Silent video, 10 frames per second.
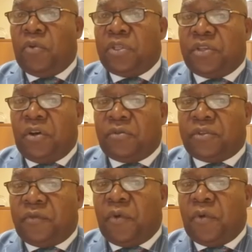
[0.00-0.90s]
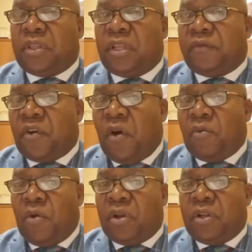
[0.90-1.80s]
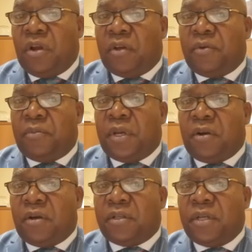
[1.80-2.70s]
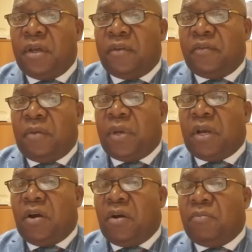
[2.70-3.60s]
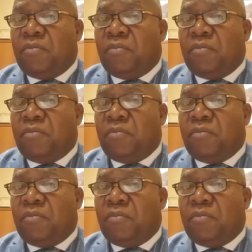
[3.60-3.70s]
results of what they've taught one another because they become